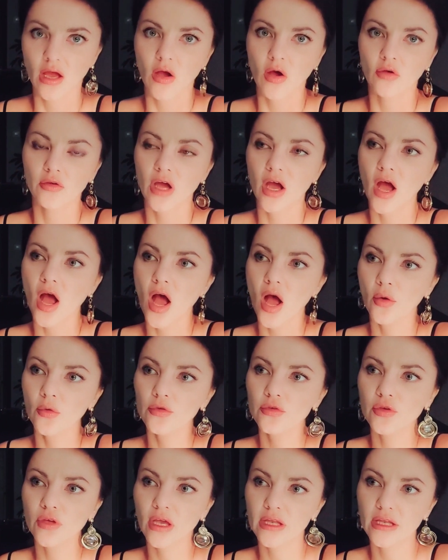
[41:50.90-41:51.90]
on
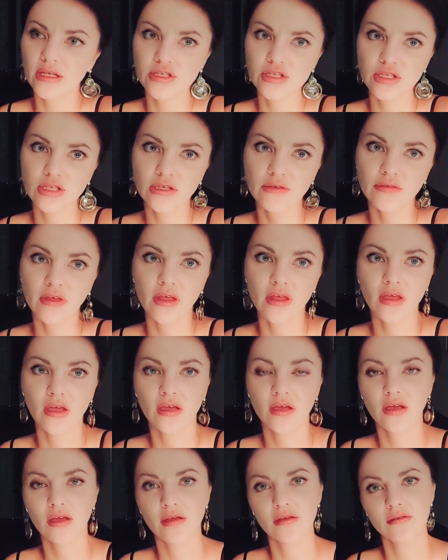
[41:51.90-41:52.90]
how you can achieve
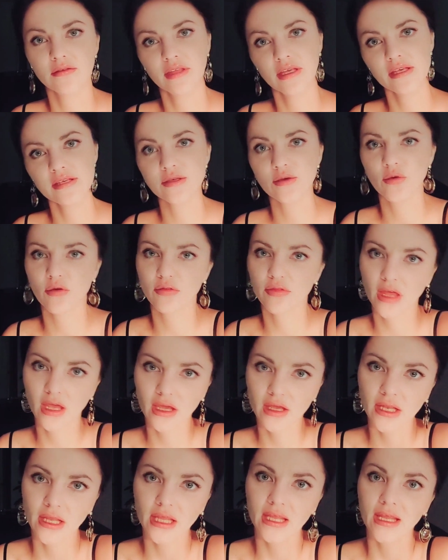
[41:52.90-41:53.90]
uh, this or
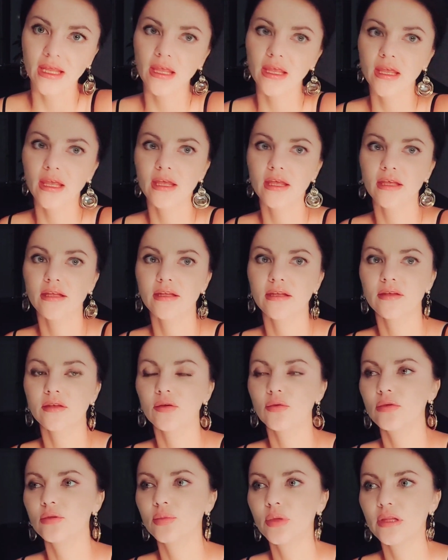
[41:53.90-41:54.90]
that, and
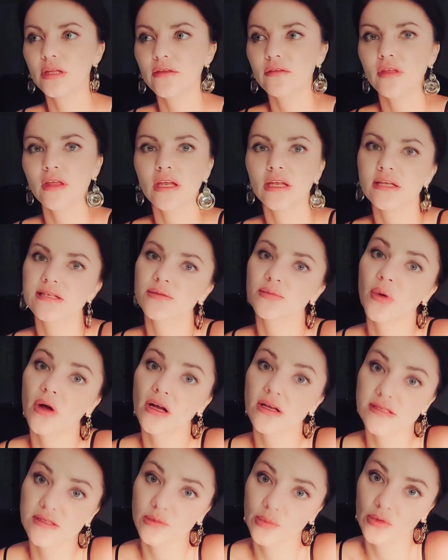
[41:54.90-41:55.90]
you will believe that it's
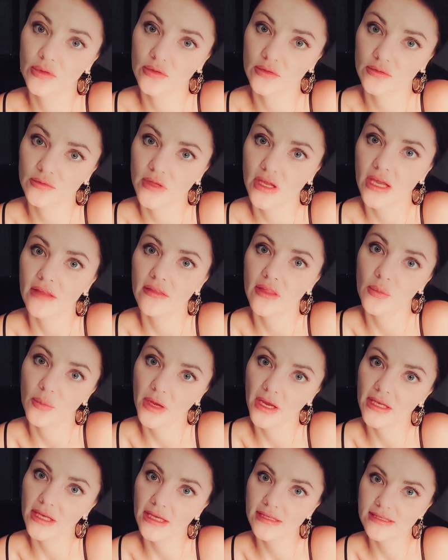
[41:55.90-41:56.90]
possible. The
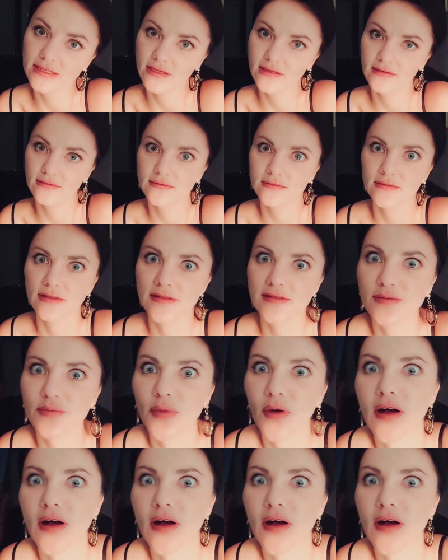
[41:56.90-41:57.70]
main idea, it's